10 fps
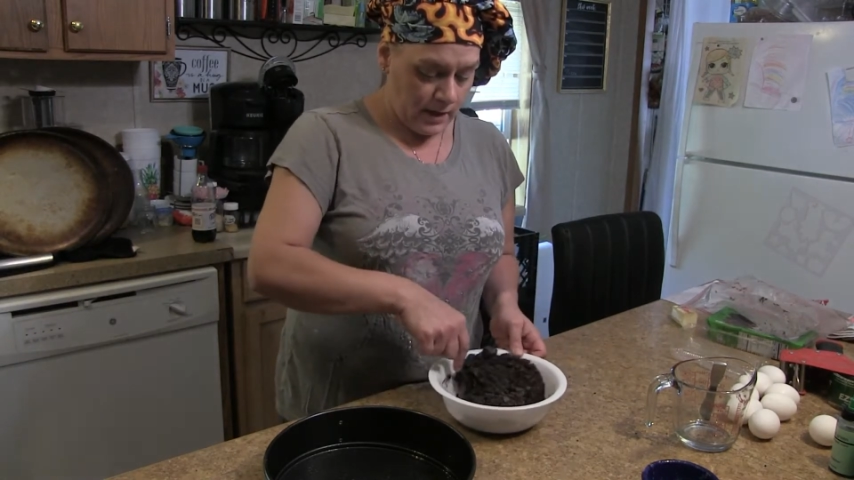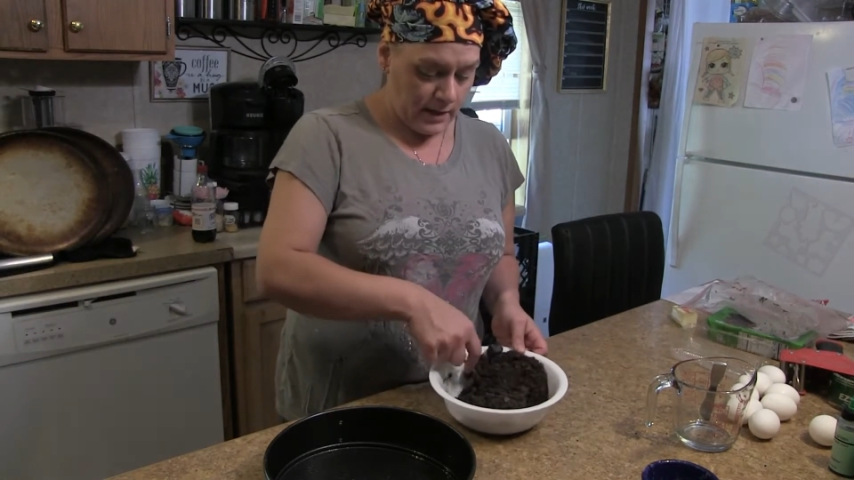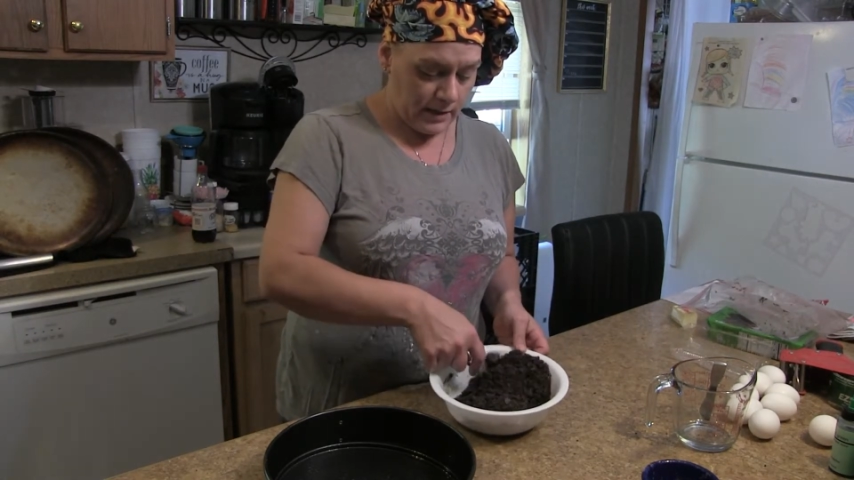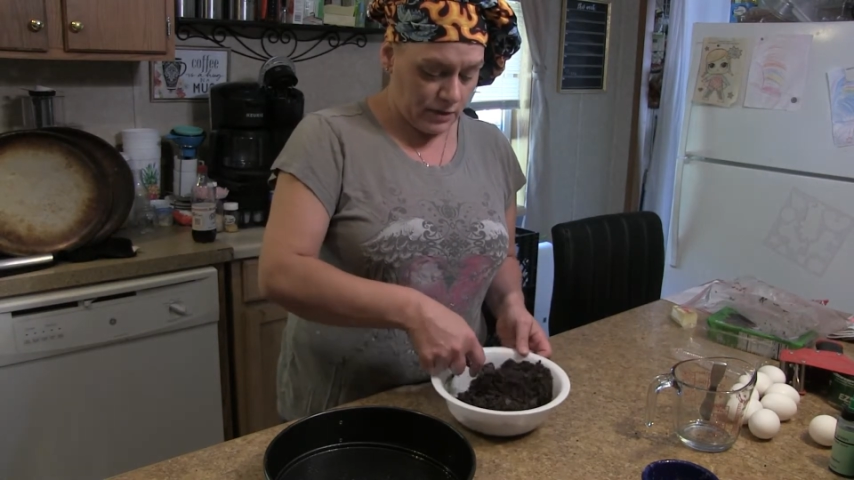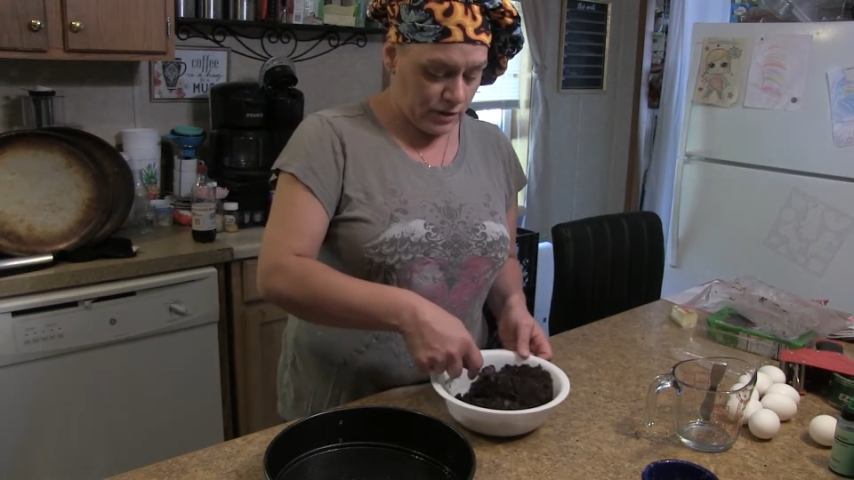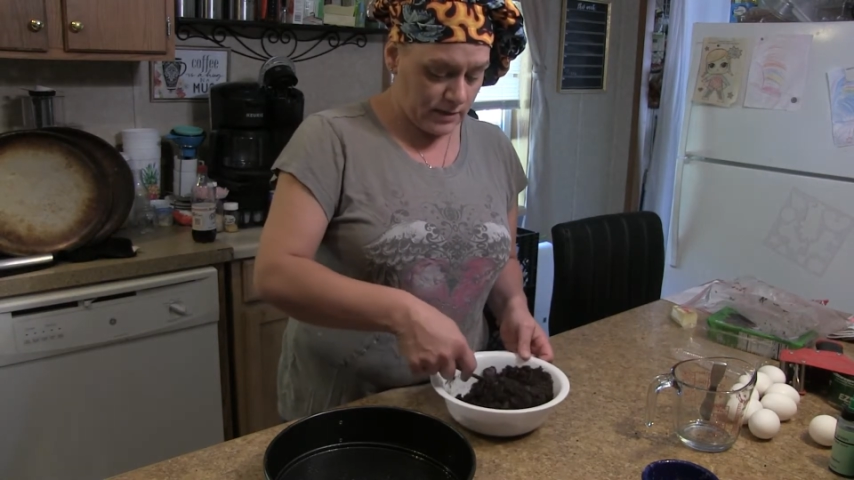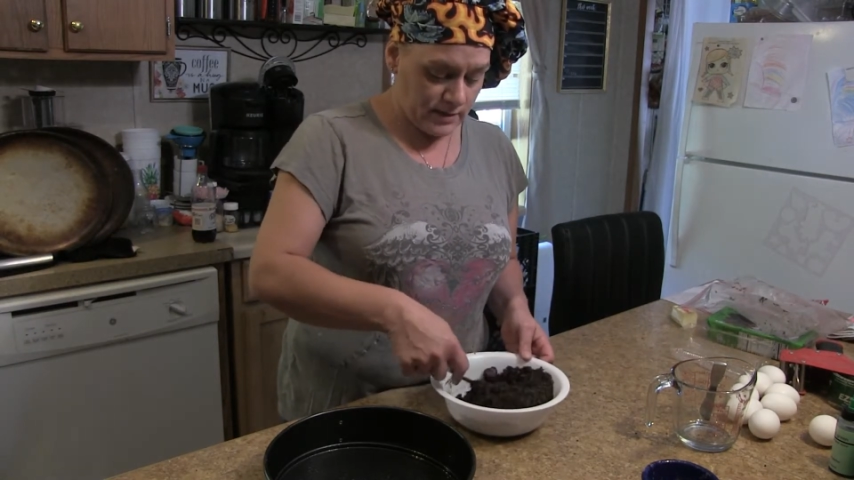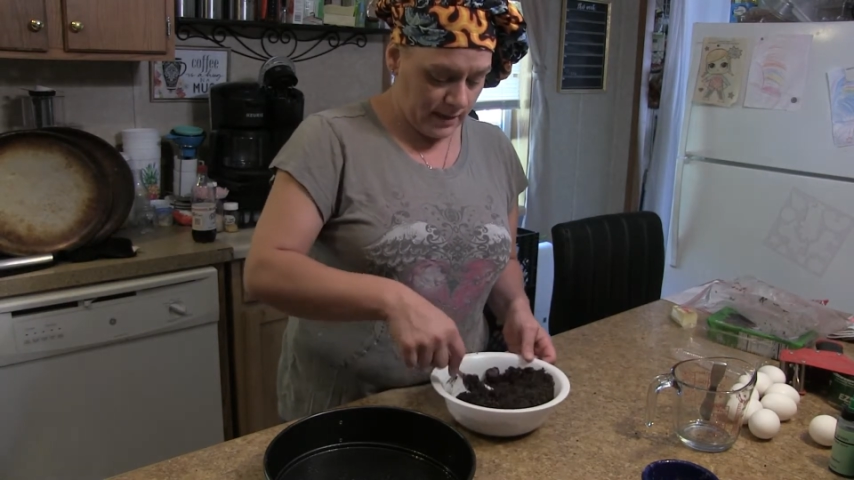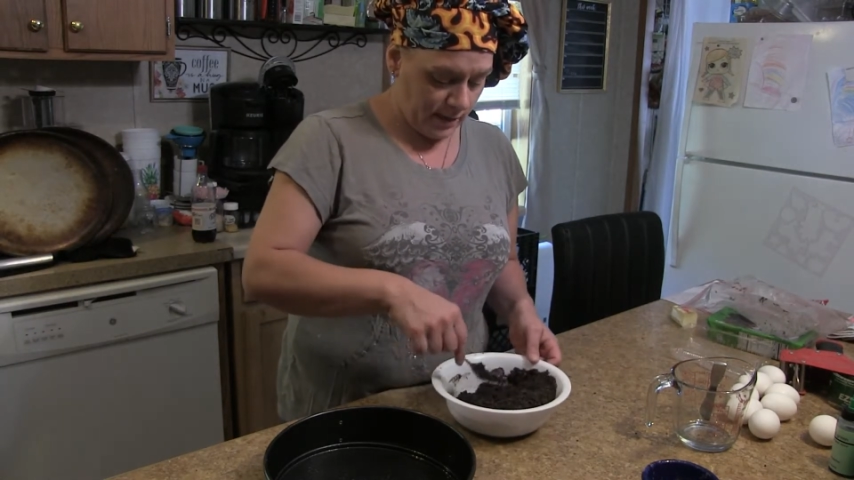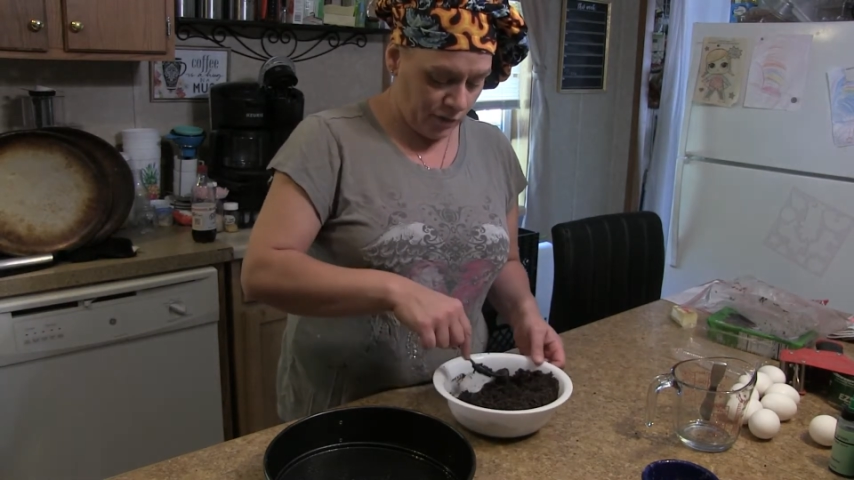It
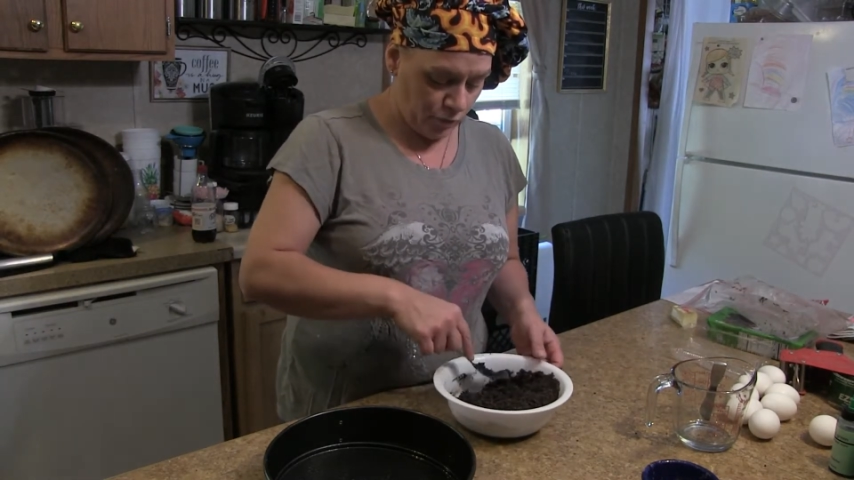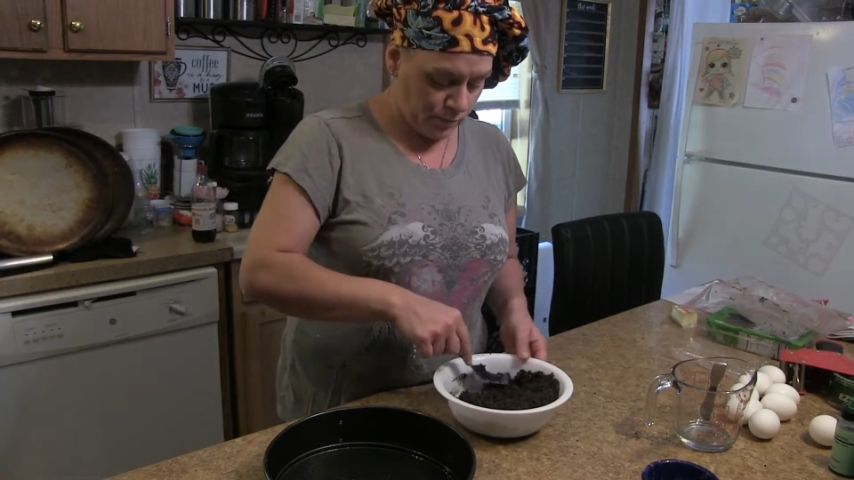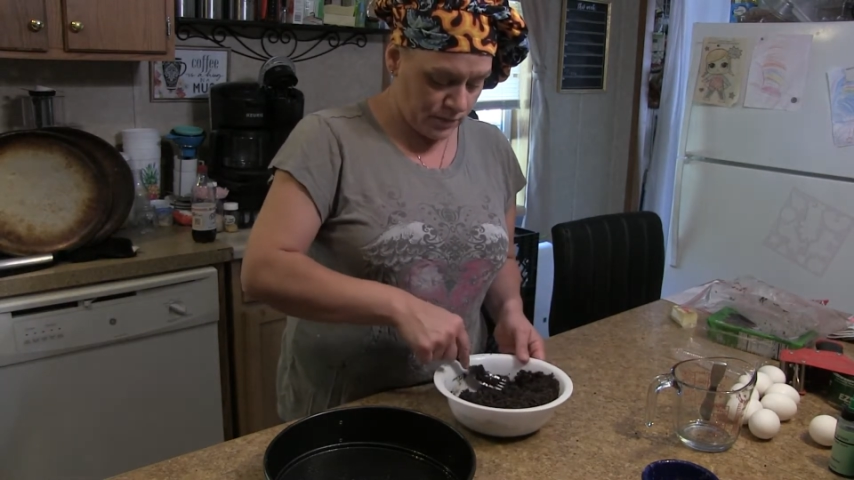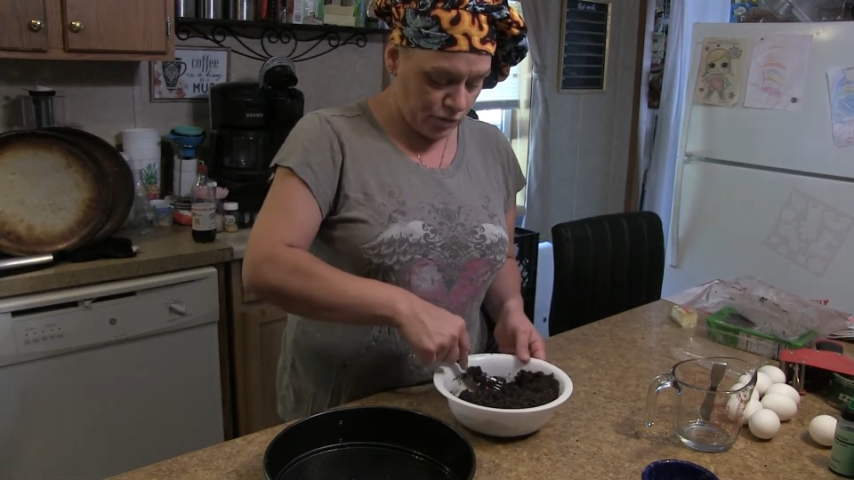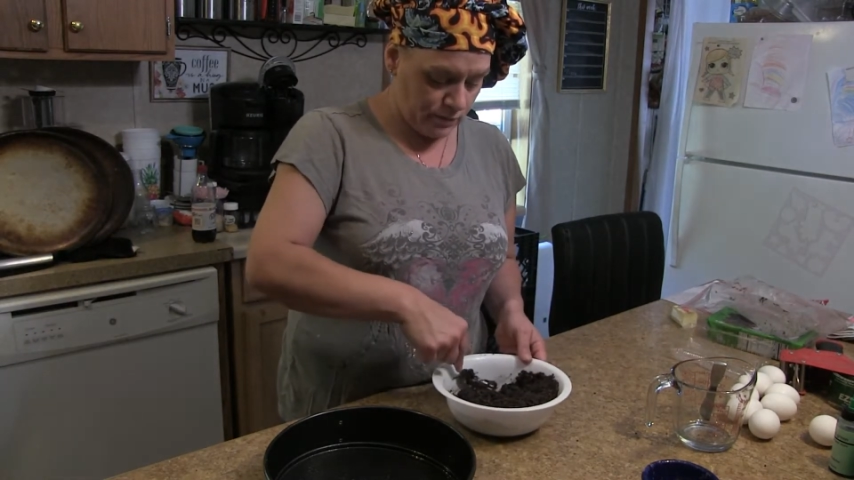just helps